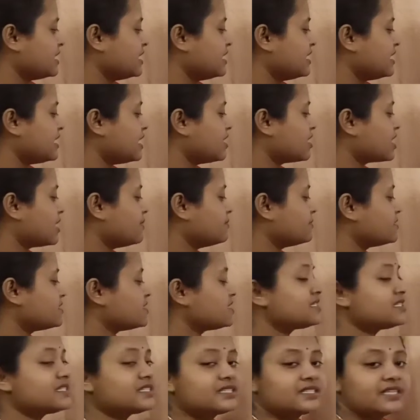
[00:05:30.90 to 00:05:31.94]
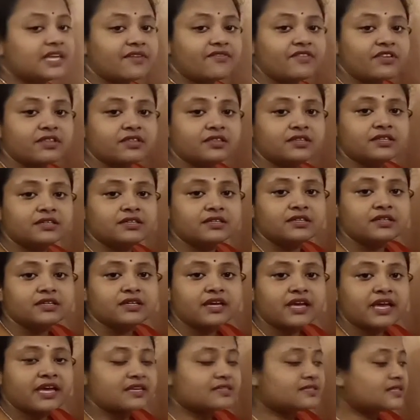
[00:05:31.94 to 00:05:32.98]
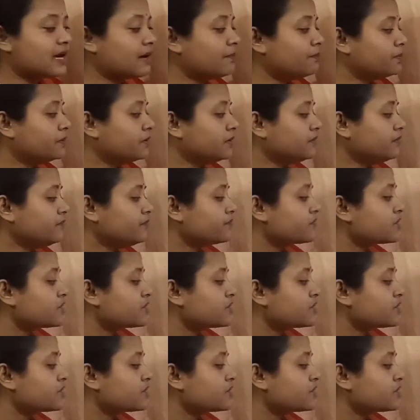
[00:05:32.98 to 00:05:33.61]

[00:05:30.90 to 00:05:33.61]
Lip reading: Now come to the 7th example.